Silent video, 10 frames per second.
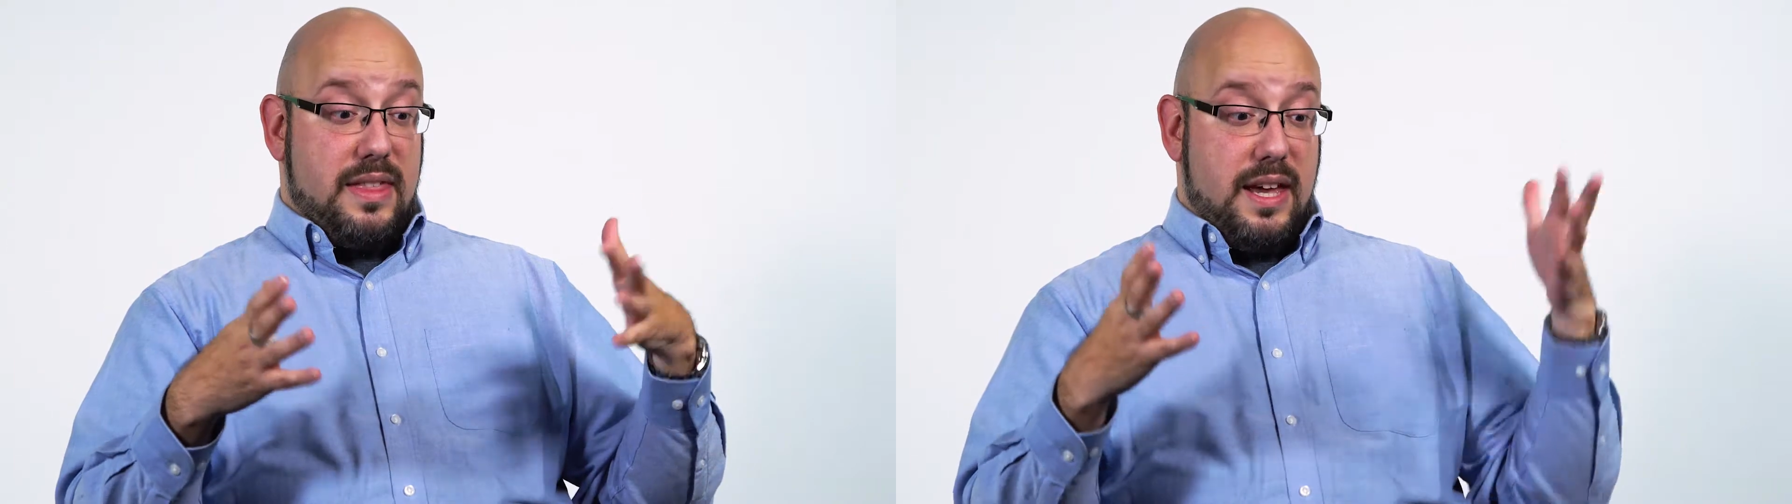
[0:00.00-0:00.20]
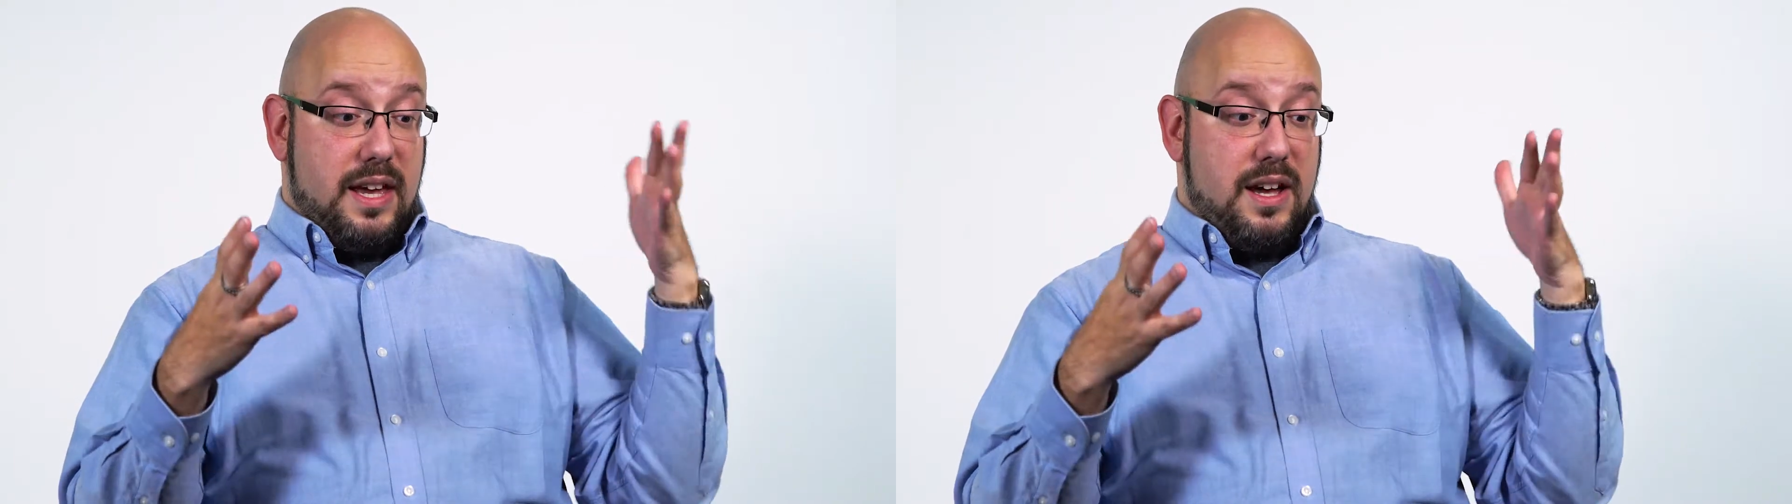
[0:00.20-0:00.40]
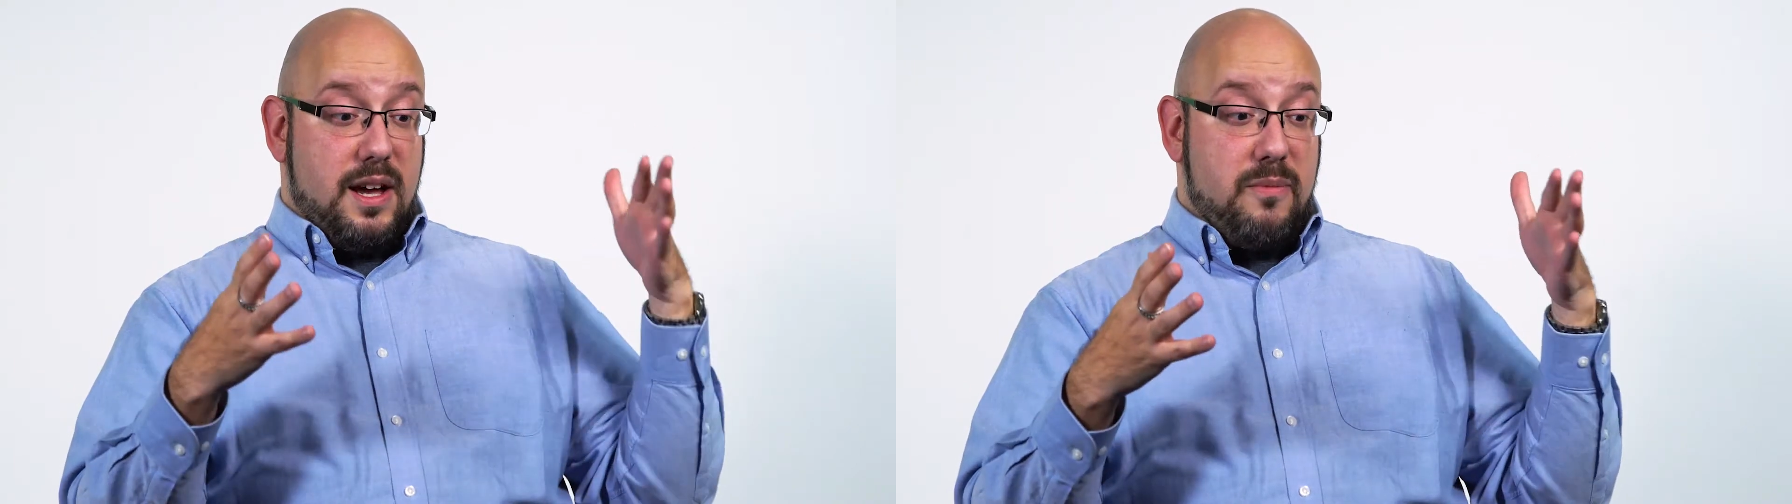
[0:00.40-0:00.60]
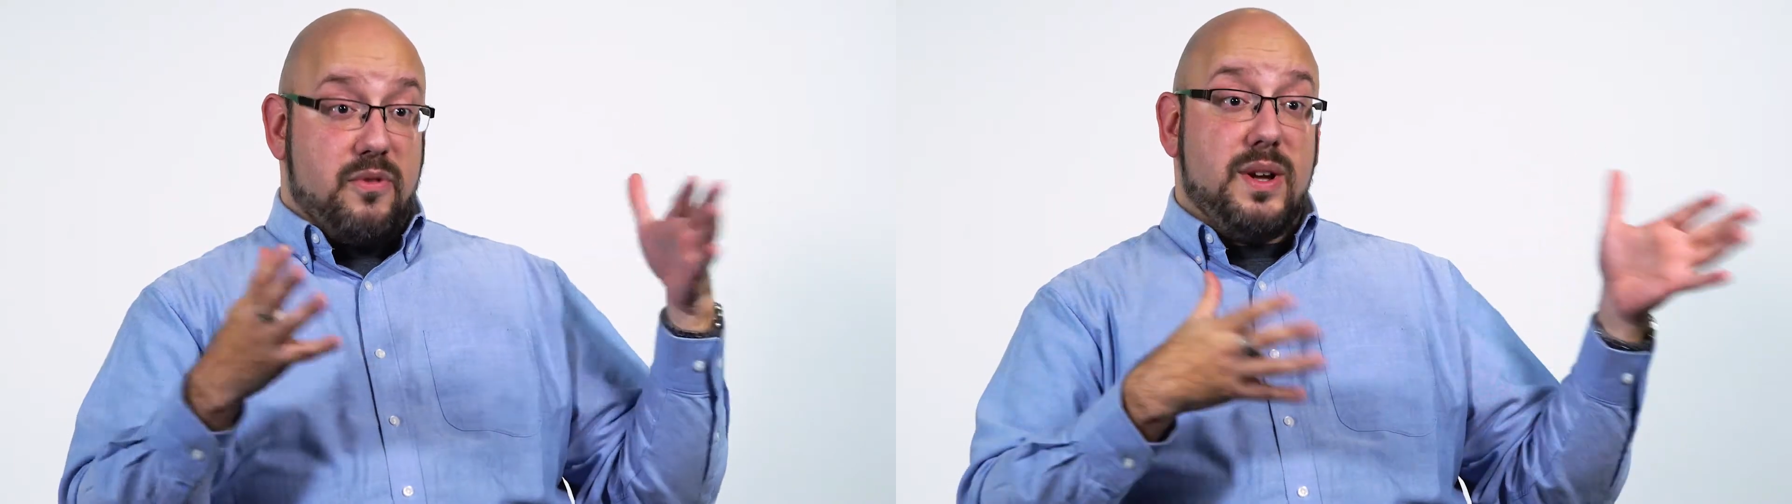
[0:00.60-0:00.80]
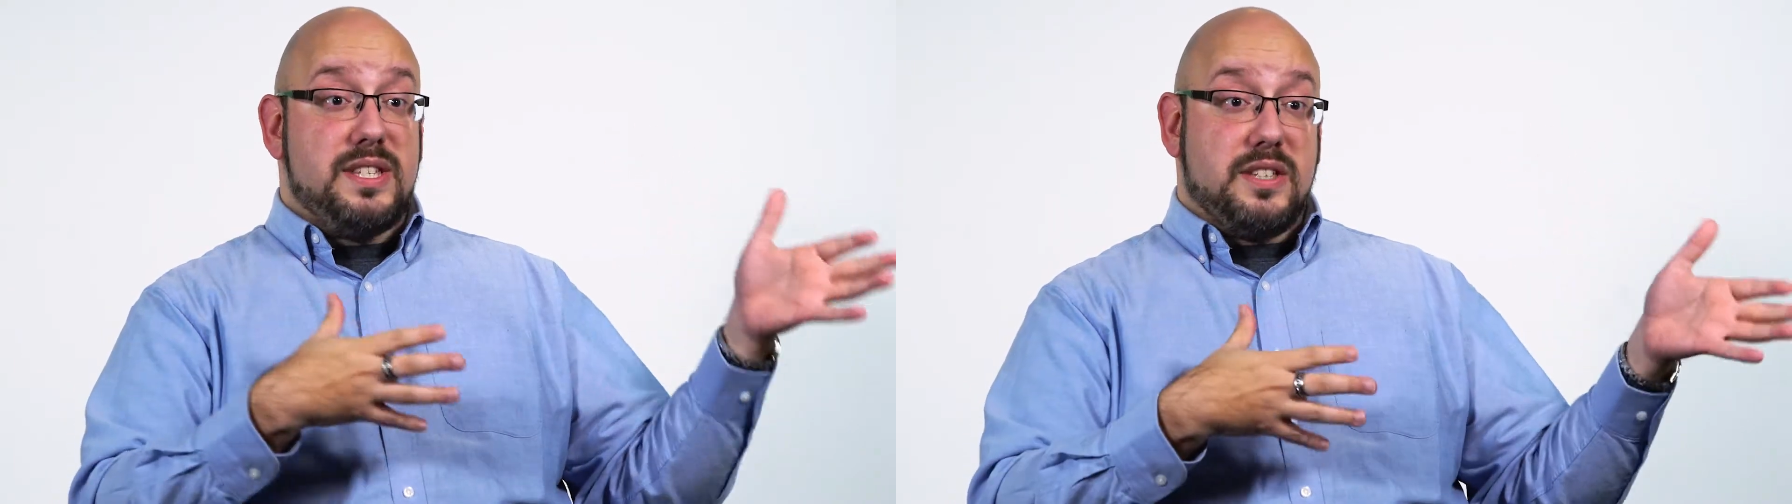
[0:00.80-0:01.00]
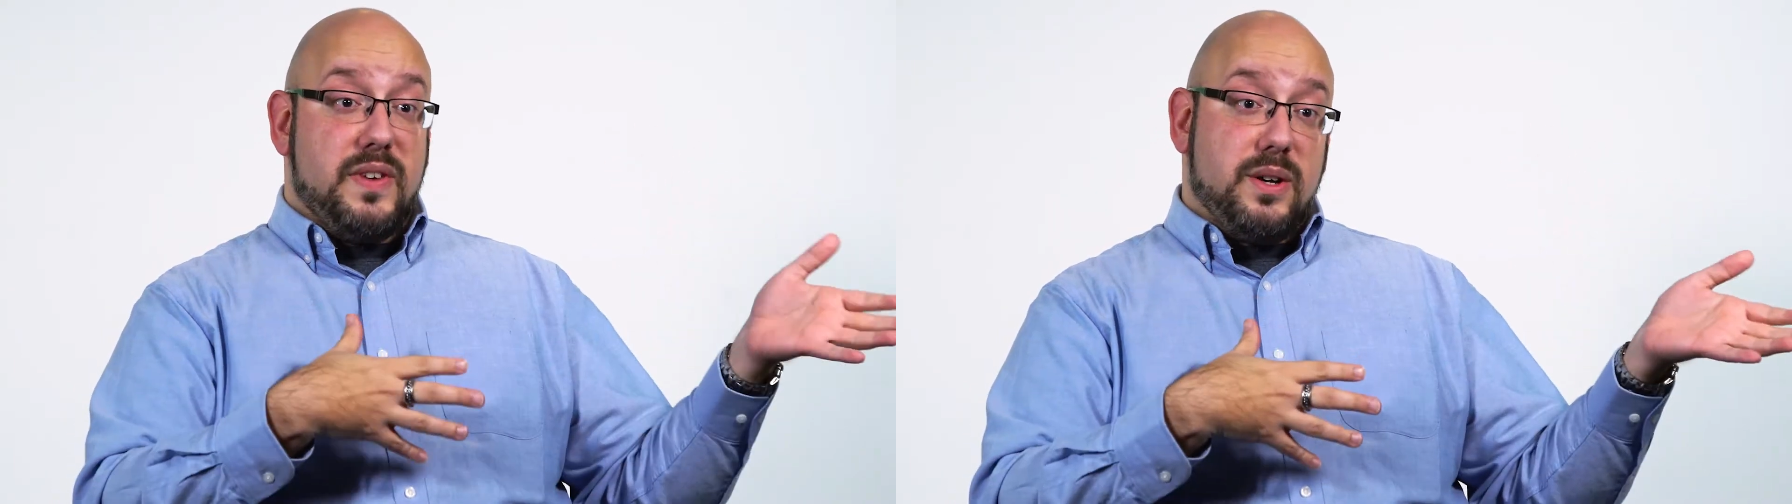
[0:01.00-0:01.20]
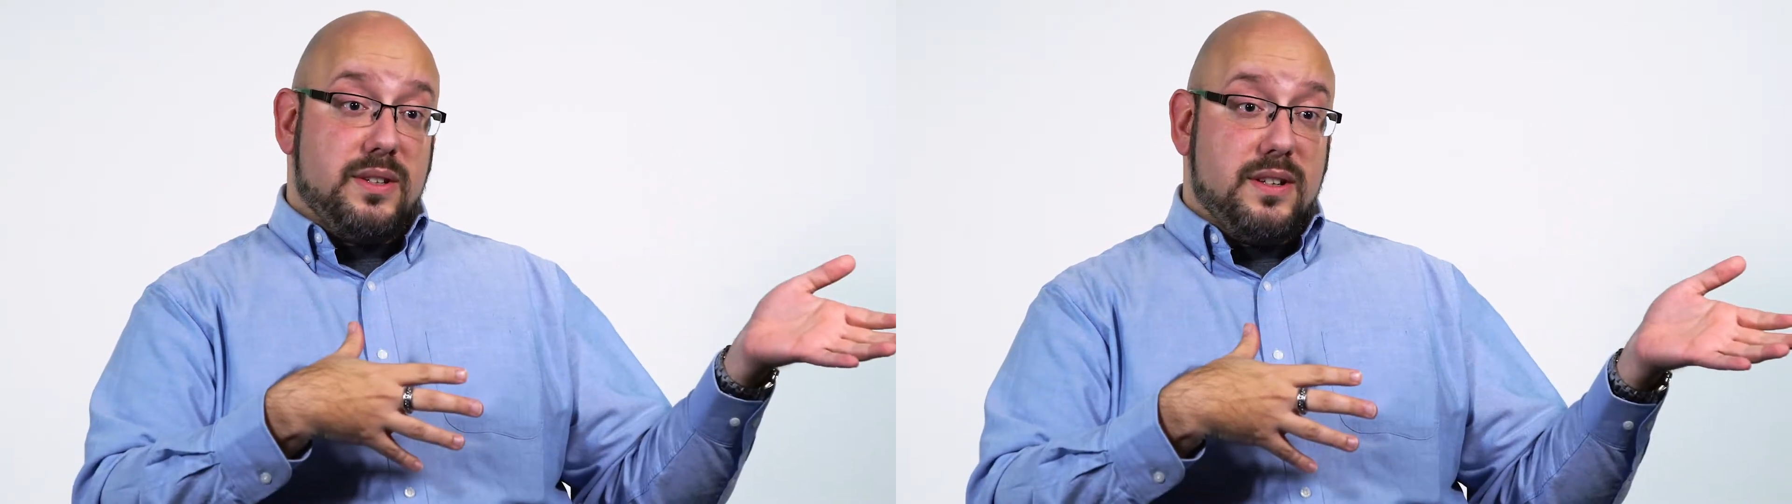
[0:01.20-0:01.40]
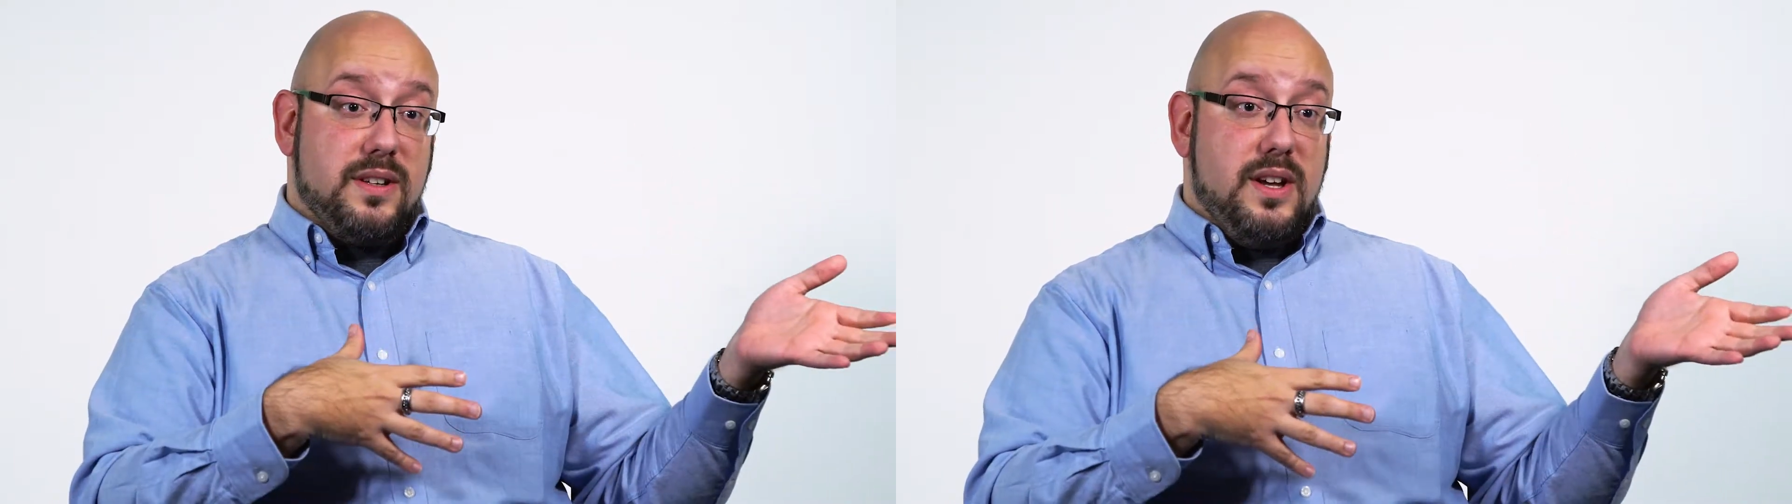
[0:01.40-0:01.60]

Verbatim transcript: the um, forensics field.